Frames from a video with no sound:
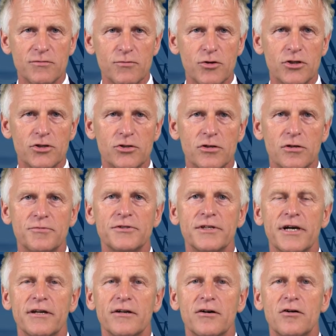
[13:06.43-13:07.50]
workshops
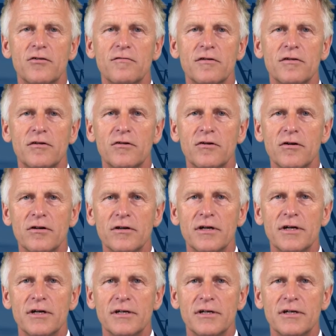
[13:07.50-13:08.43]
and overall